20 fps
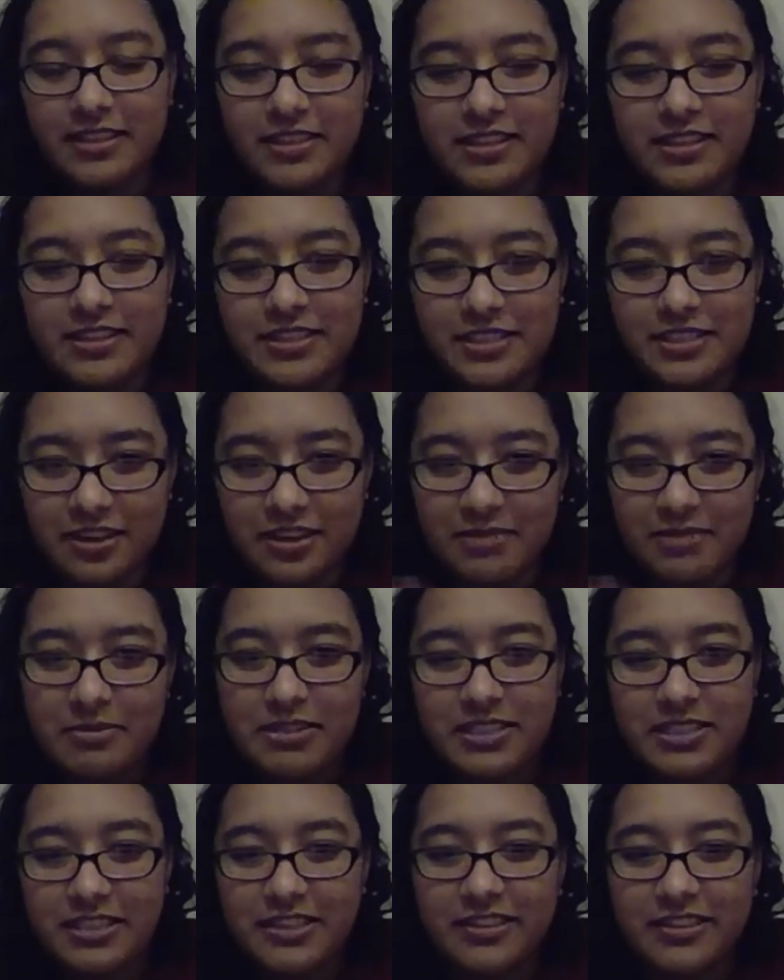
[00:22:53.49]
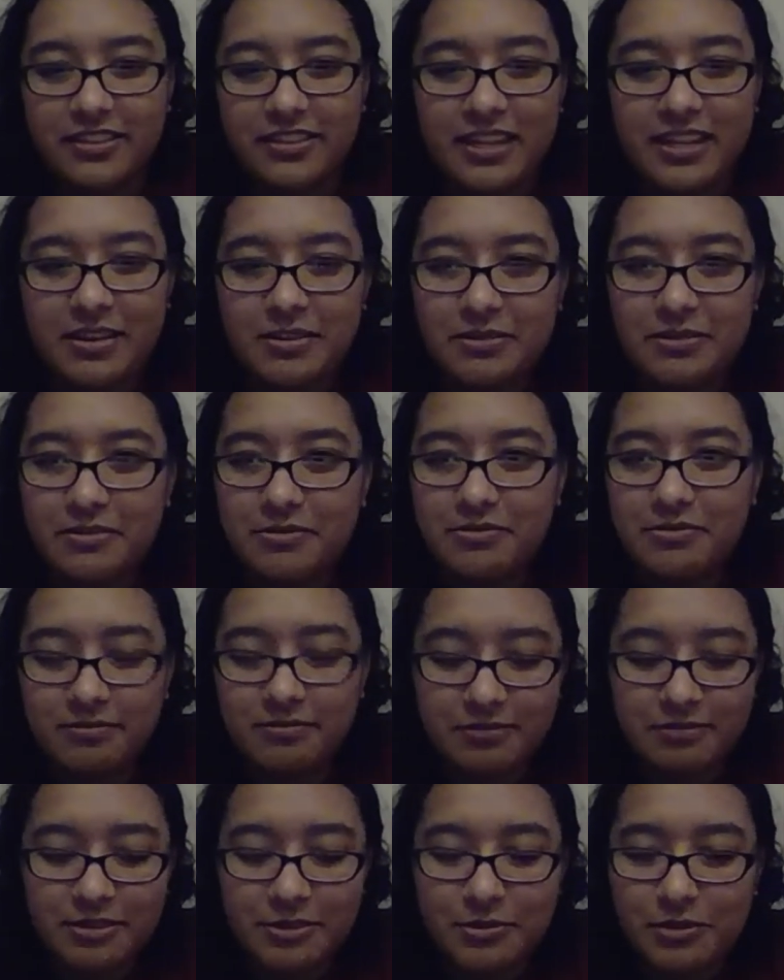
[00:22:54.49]
the starting material that
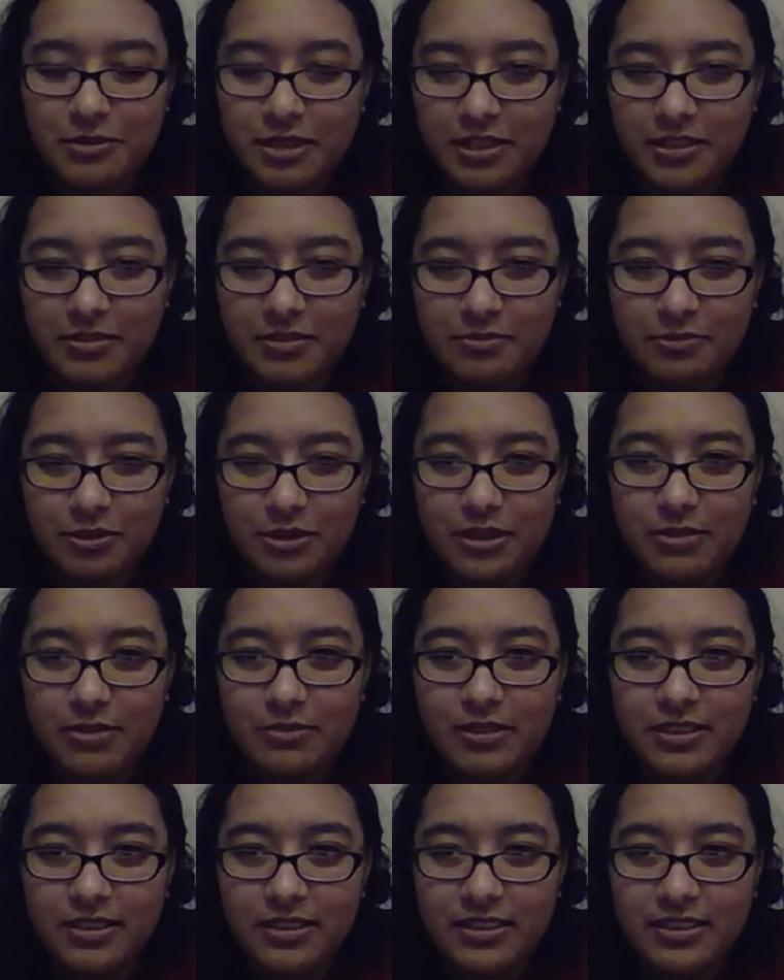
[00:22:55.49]
we're working with.